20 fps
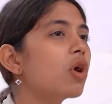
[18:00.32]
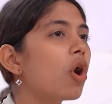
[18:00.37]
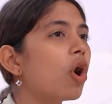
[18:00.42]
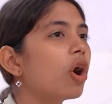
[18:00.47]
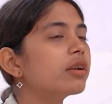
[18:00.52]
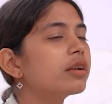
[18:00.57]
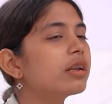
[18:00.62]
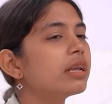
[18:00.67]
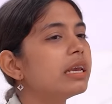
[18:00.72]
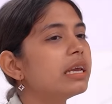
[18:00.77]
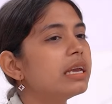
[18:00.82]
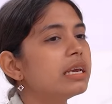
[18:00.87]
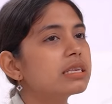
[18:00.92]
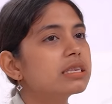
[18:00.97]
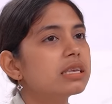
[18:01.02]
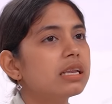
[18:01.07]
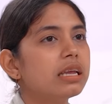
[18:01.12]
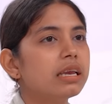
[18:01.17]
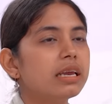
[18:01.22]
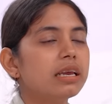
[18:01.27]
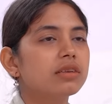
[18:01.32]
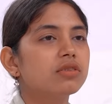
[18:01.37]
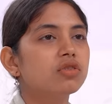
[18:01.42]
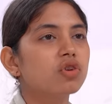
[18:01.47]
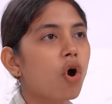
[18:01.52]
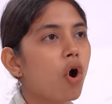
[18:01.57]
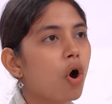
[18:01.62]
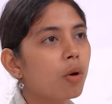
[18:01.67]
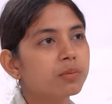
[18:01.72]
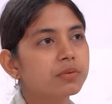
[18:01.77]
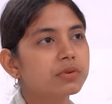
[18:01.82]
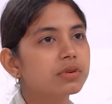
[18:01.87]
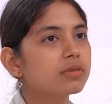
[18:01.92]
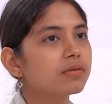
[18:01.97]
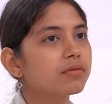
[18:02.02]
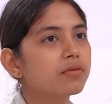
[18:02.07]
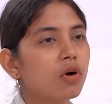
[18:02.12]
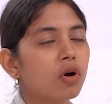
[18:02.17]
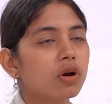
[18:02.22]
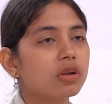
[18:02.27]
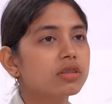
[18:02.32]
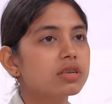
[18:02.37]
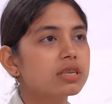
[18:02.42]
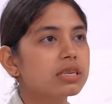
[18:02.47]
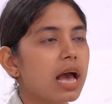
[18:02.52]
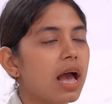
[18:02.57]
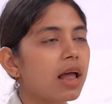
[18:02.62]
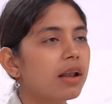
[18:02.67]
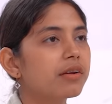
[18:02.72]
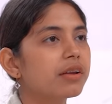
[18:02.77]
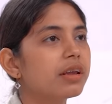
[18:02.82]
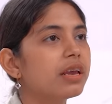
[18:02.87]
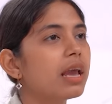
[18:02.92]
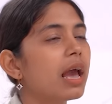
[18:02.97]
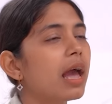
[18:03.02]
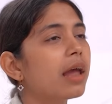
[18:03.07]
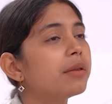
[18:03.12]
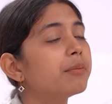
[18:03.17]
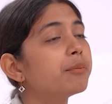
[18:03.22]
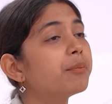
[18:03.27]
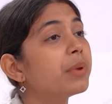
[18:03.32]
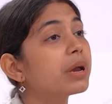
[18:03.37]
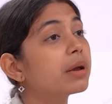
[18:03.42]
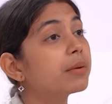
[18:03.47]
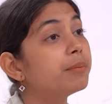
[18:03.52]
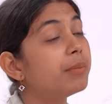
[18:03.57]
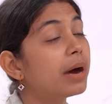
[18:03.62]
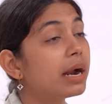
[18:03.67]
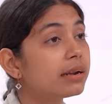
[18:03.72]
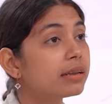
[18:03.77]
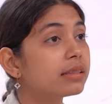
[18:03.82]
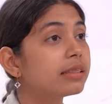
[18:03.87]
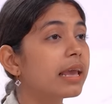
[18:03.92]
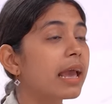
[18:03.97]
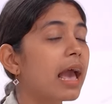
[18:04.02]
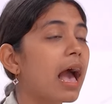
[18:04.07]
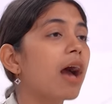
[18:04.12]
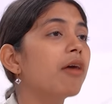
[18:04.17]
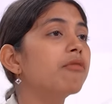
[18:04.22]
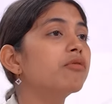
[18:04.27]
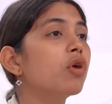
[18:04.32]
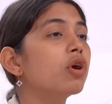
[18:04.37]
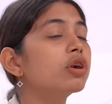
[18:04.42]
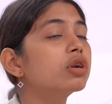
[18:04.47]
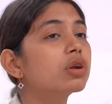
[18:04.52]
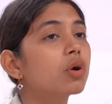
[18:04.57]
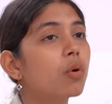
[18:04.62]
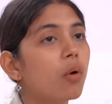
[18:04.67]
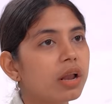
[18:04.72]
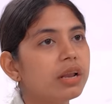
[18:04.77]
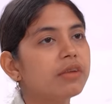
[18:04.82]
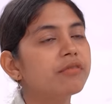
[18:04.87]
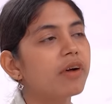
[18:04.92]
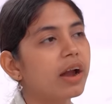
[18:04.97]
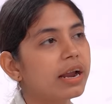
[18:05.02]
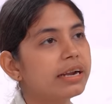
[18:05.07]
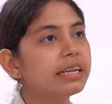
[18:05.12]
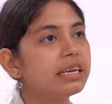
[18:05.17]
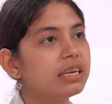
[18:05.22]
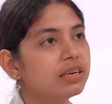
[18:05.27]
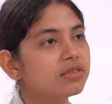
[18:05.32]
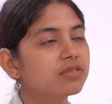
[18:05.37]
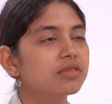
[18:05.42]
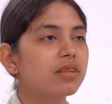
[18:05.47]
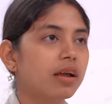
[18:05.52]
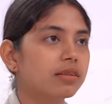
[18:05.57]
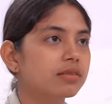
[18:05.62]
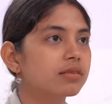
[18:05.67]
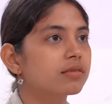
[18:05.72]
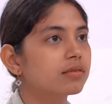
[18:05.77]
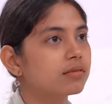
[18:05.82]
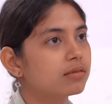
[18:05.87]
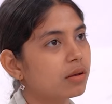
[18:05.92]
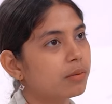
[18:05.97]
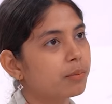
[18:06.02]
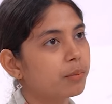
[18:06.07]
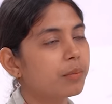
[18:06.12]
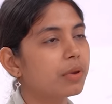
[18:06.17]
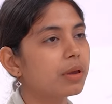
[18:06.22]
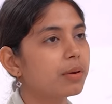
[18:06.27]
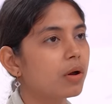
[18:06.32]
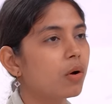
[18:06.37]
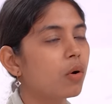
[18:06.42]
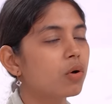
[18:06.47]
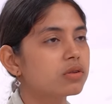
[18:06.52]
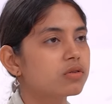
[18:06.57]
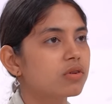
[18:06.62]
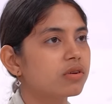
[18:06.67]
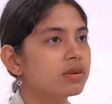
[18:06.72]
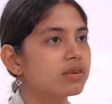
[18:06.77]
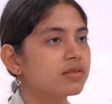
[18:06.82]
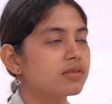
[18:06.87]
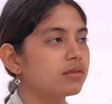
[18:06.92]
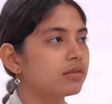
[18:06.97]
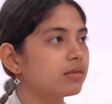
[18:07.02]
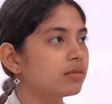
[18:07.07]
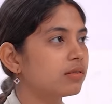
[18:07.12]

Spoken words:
got easily jobs for the salary, but they have not qualified each. That's also a reason.